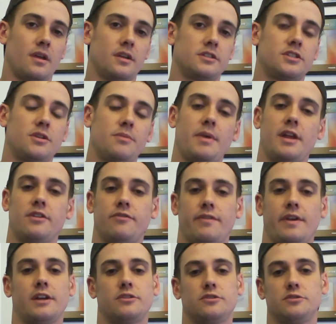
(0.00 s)
Some
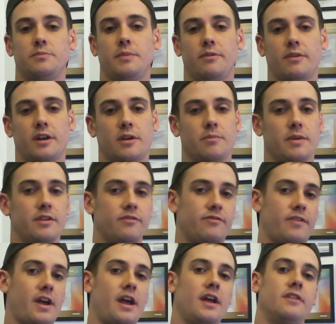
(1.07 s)
manufacturers might recommend
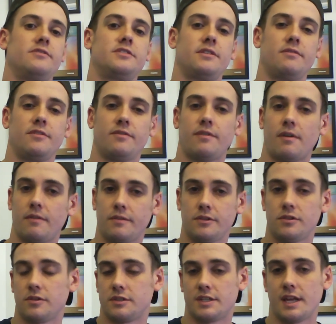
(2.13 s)

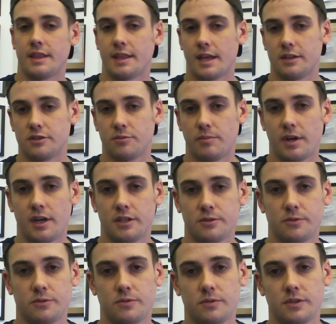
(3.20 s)
5,500 or 10,000 miles
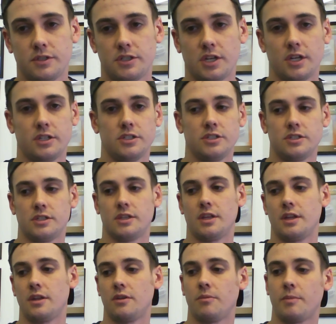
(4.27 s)
between changes, and
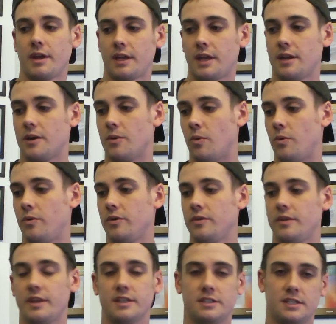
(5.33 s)
then you might get an
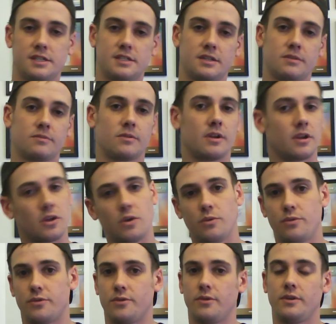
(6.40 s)
oil that says it can go
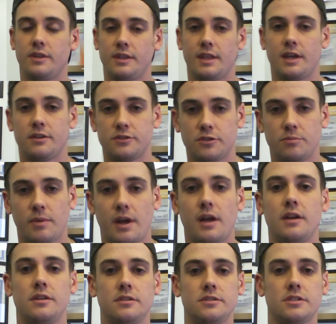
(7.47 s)
30,000
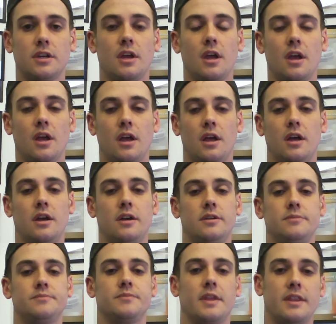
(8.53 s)
miles,
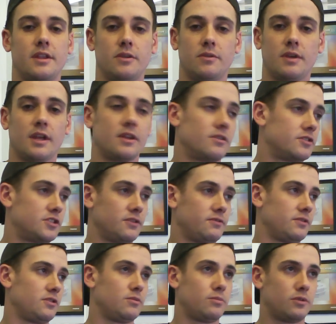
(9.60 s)
and then you get your
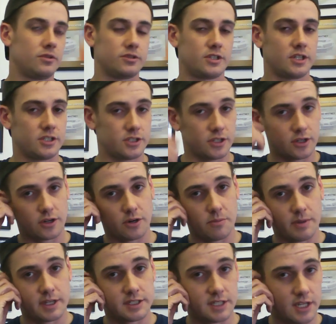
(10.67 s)
Jiffy Lube oil change sticker, it
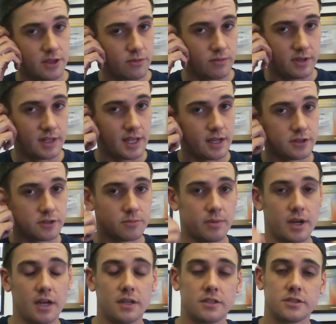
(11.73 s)
might say 3,000
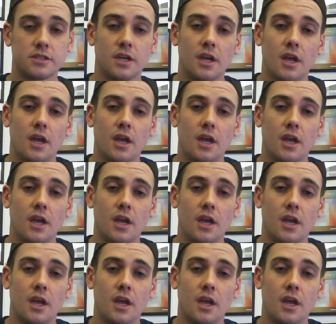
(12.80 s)
miles.